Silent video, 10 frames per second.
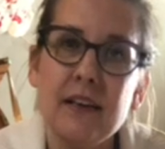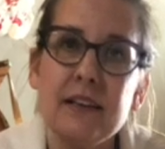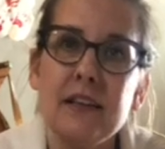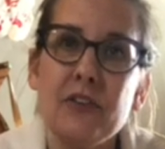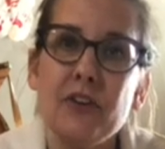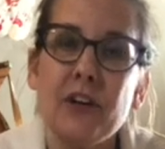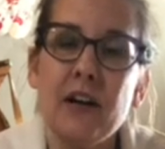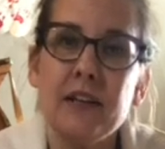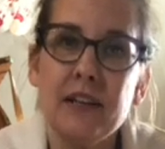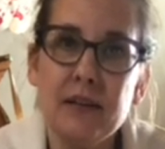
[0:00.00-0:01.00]
either
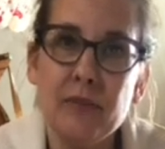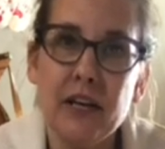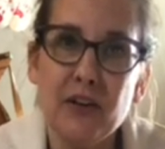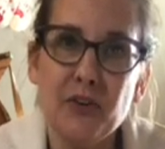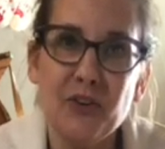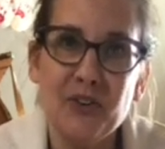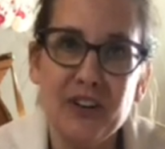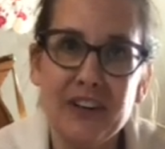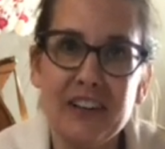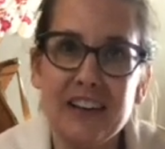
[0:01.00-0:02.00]
on email
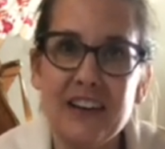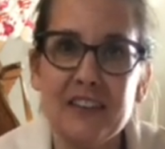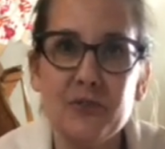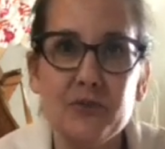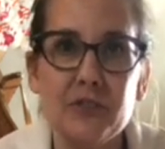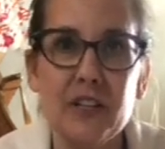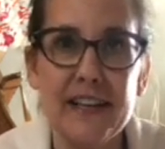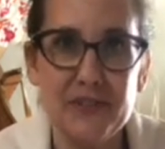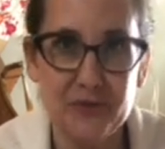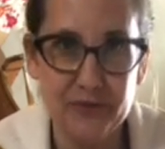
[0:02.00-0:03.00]
or on Google
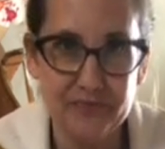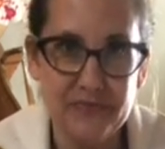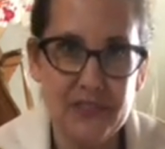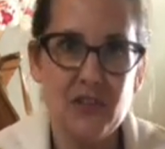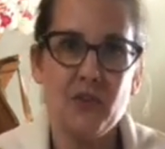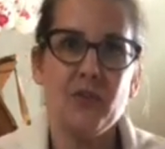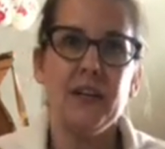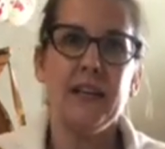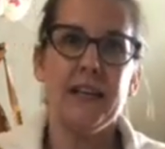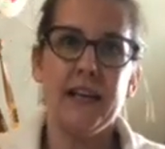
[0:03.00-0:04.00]
Classroom. So
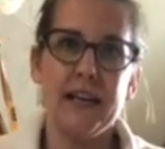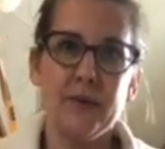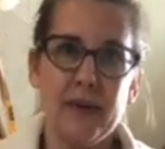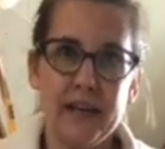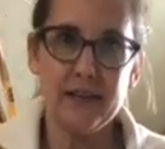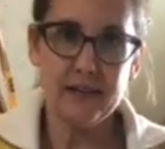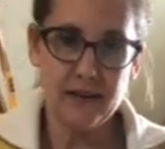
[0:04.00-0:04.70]
anyway,